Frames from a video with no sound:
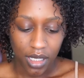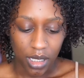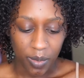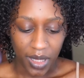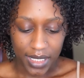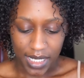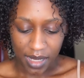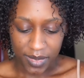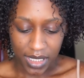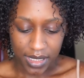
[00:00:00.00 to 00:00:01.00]
Apply
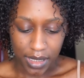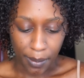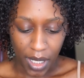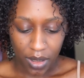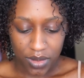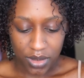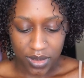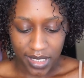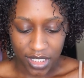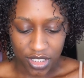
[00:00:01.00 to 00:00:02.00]
dime-sized amount to
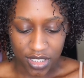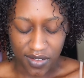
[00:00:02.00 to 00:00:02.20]
sections